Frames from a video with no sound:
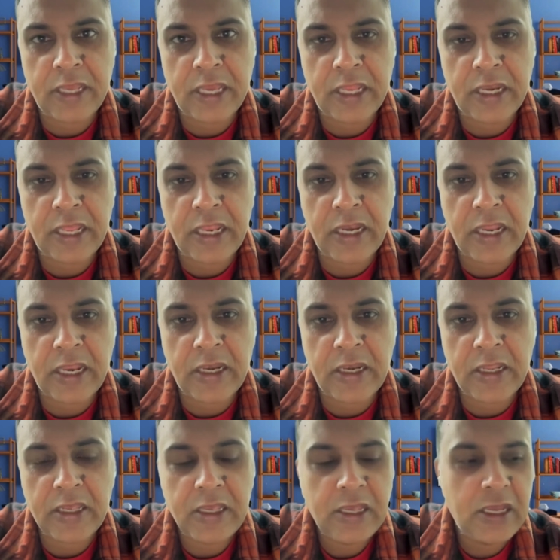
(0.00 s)
And
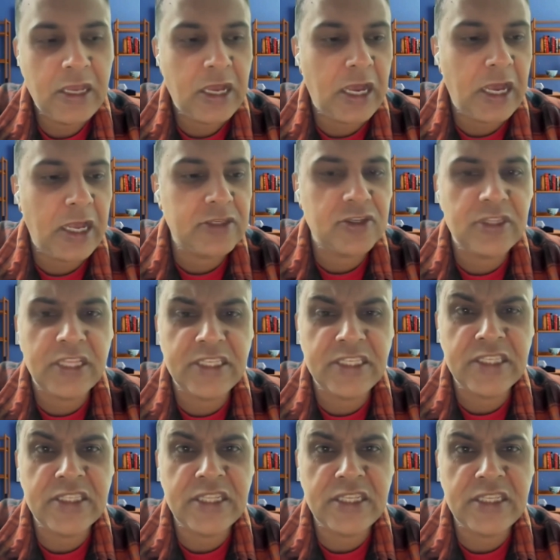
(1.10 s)
so this
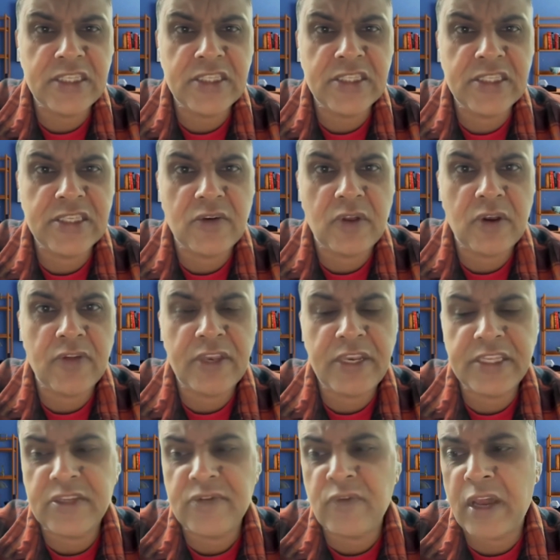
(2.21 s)
is one of the
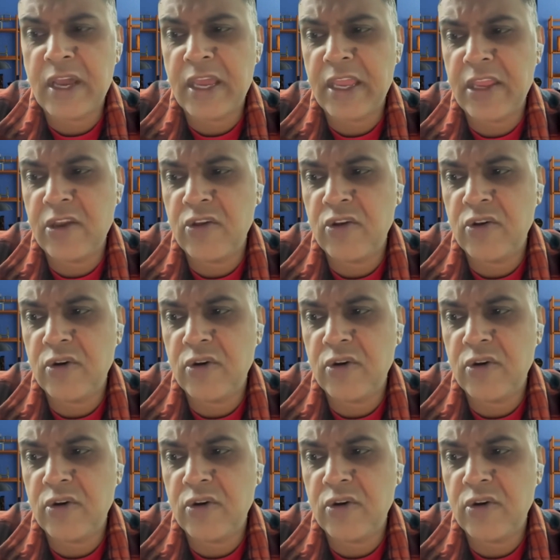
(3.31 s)
reasons why there